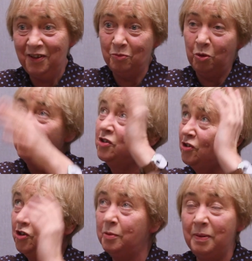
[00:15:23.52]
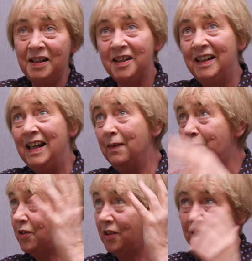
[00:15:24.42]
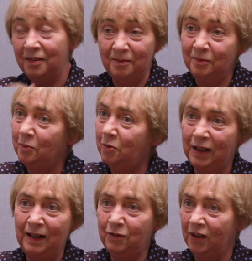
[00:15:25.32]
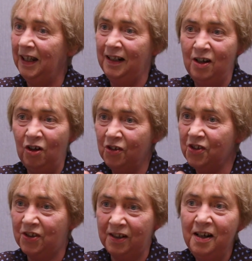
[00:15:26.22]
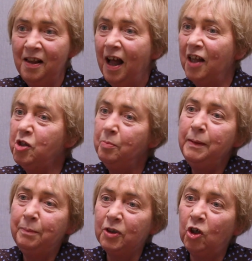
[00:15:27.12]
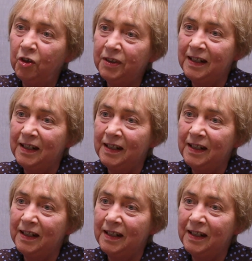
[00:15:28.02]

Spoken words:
Wander through the building in lifts and whatever and getting lost. And some people thought they'd